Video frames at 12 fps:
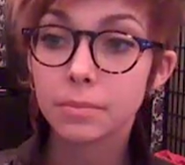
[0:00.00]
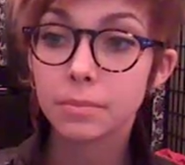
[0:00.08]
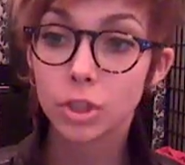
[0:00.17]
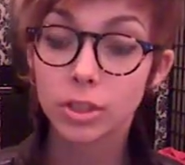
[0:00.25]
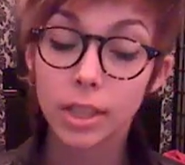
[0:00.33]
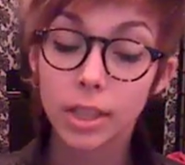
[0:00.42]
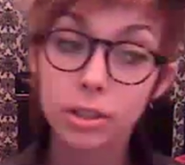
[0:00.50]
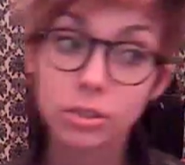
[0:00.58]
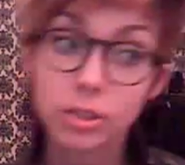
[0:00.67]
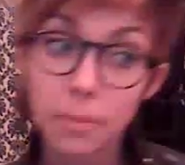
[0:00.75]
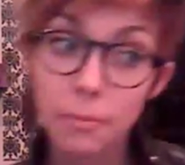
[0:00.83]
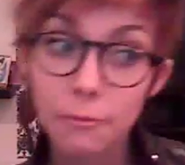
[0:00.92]
Just like
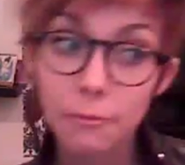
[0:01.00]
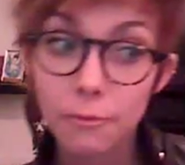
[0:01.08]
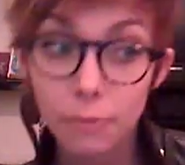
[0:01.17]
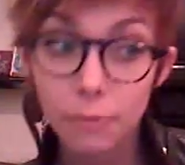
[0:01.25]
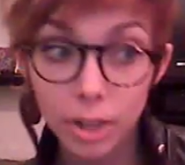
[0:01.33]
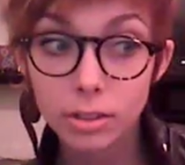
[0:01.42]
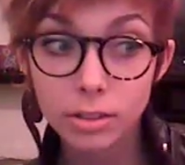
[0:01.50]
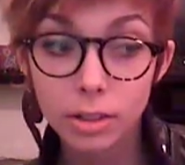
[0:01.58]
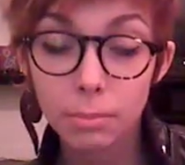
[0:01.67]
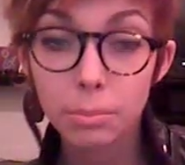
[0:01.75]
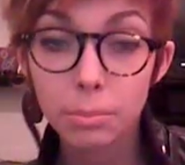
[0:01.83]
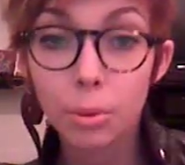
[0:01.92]
there's some fucked
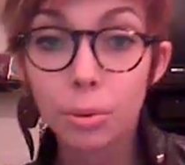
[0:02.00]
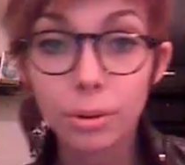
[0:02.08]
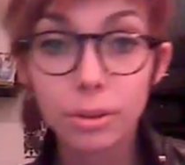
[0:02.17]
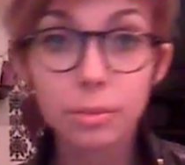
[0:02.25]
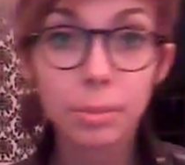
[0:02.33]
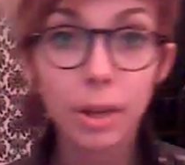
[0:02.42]
up porn.